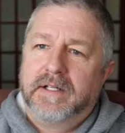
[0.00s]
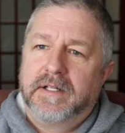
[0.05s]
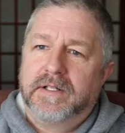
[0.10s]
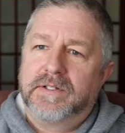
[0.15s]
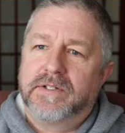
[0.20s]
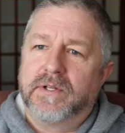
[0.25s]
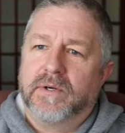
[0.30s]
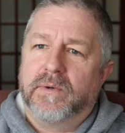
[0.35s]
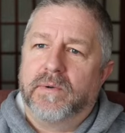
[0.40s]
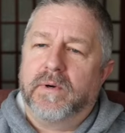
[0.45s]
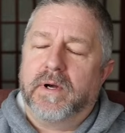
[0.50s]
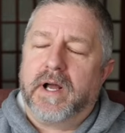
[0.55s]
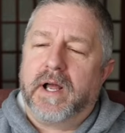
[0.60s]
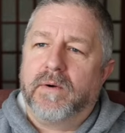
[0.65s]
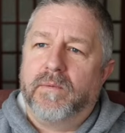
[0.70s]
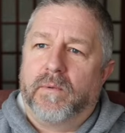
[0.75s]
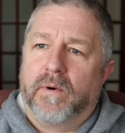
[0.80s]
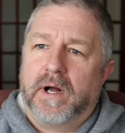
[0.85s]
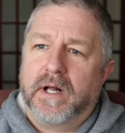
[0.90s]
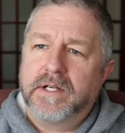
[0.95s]
So I
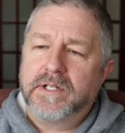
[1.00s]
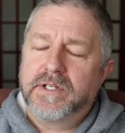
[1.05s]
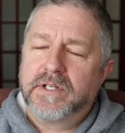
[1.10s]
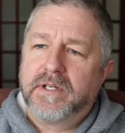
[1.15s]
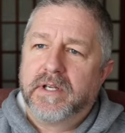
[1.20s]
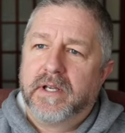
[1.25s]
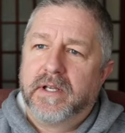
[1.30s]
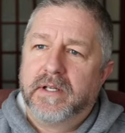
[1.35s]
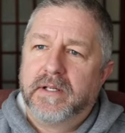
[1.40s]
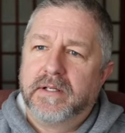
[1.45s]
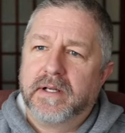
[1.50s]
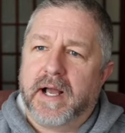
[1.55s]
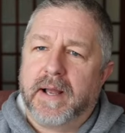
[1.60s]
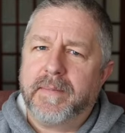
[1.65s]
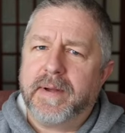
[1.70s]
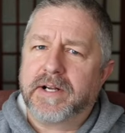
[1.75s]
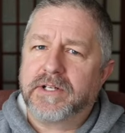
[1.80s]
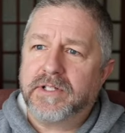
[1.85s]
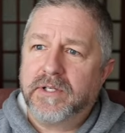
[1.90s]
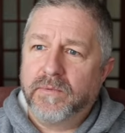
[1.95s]
watched,
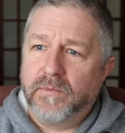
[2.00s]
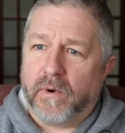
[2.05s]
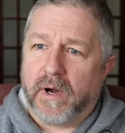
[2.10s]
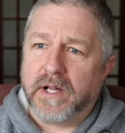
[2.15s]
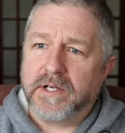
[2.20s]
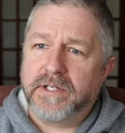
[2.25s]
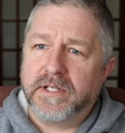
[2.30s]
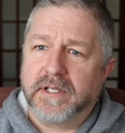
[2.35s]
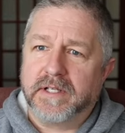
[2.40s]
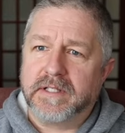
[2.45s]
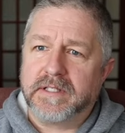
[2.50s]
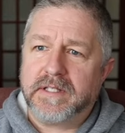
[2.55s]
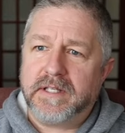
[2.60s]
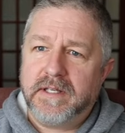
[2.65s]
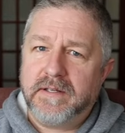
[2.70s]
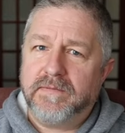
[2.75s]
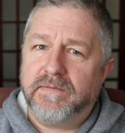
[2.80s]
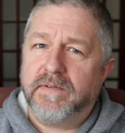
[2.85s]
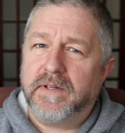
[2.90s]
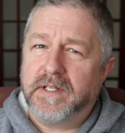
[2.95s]
I'm actually watching a
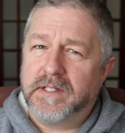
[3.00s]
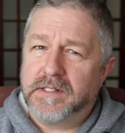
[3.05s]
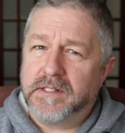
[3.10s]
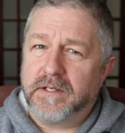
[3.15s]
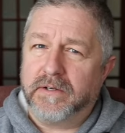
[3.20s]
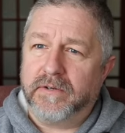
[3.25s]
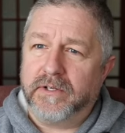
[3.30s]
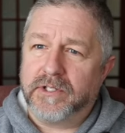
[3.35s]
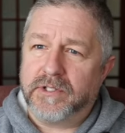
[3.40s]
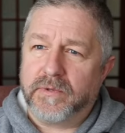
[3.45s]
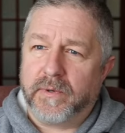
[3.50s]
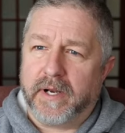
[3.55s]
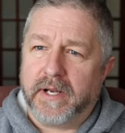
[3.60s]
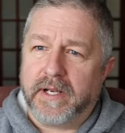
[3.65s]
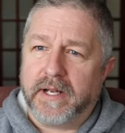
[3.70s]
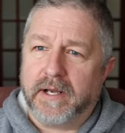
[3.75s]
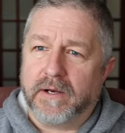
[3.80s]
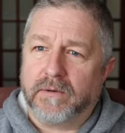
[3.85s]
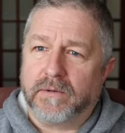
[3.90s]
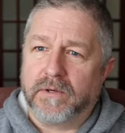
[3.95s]
T V series right
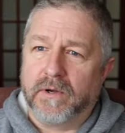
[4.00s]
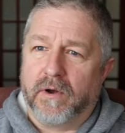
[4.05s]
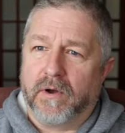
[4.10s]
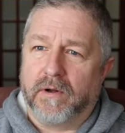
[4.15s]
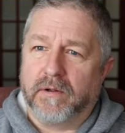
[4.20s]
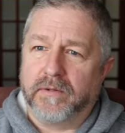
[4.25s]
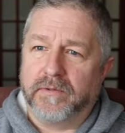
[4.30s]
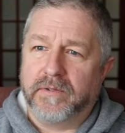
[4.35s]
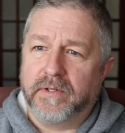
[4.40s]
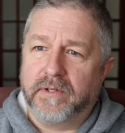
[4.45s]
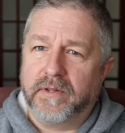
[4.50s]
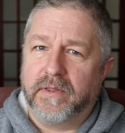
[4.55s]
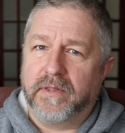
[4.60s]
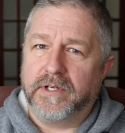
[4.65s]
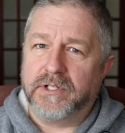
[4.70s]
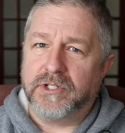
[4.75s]
now called The